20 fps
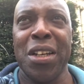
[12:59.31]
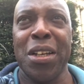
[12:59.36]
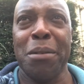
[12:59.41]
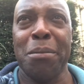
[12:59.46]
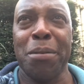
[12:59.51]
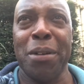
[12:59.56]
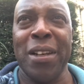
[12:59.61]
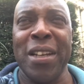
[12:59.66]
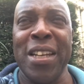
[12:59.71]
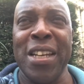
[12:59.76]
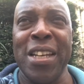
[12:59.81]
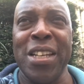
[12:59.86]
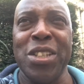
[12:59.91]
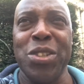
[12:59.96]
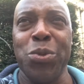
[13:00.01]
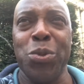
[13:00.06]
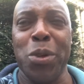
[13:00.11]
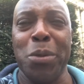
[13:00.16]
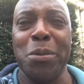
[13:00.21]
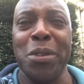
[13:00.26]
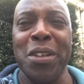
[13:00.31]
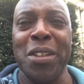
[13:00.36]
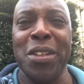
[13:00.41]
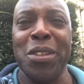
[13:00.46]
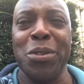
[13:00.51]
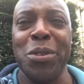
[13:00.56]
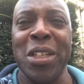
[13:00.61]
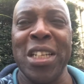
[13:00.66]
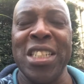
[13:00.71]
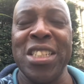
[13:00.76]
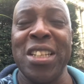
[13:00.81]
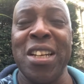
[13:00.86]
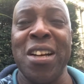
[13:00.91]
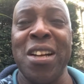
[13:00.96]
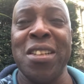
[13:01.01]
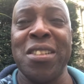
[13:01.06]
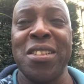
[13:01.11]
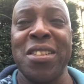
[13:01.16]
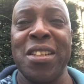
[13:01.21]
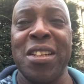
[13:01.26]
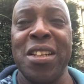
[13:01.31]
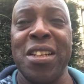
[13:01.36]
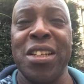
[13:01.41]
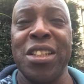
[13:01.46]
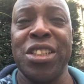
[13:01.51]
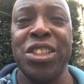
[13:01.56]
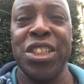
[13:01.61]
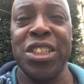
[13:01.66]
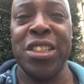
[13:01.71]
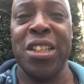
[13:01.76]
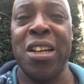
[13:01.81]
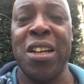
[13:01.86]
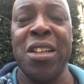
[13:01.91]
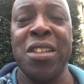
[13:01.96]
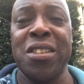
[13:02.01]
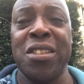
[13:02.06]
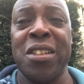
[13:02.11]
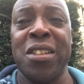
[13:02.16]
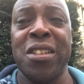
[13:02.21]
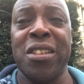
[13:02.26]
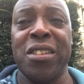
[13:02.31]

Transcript: police woman is nasty. She's nasty.